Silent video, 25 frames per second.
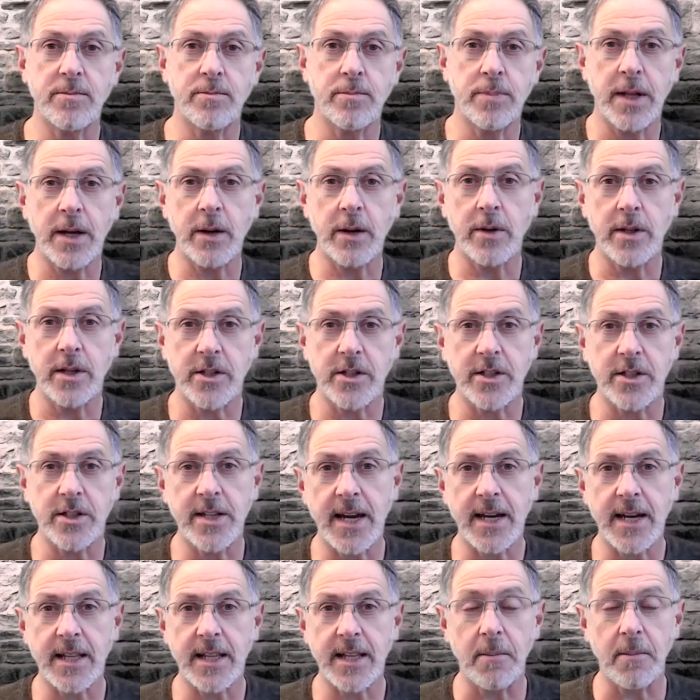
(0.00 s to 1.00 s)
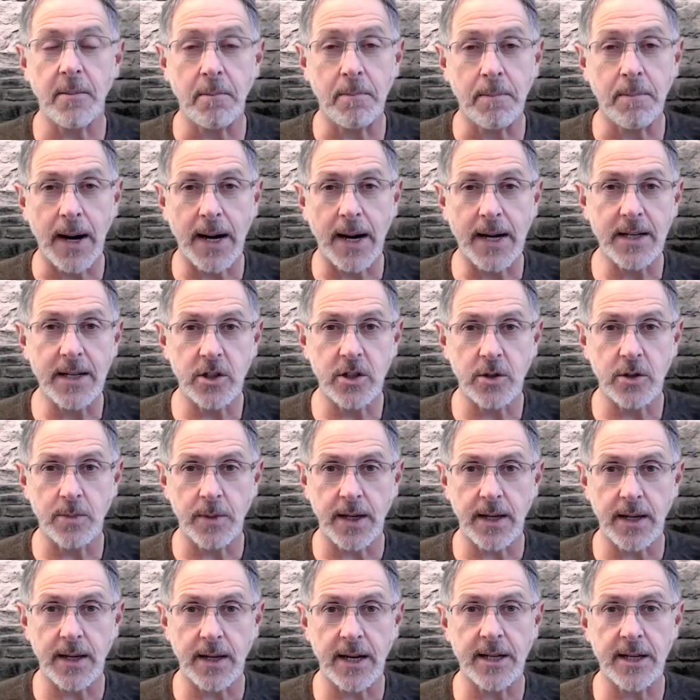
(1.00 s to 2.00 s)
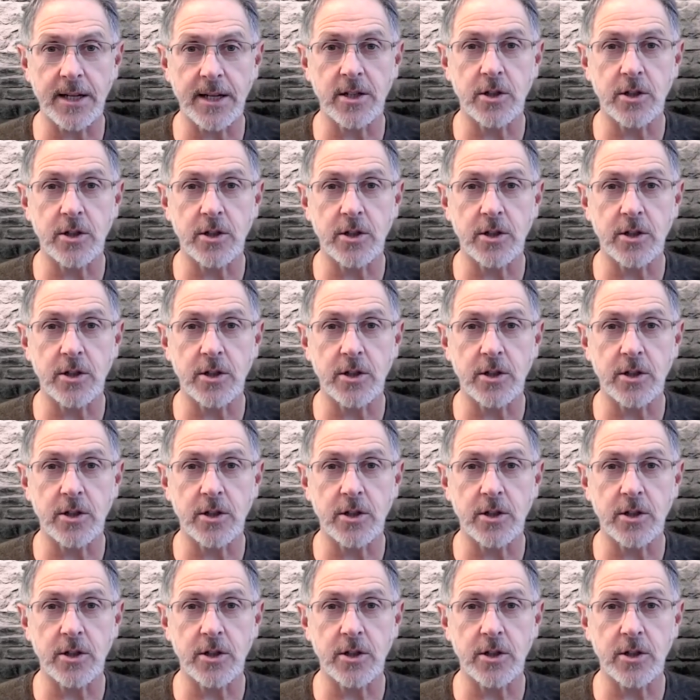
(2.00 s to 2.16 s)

play with a snake that bites me and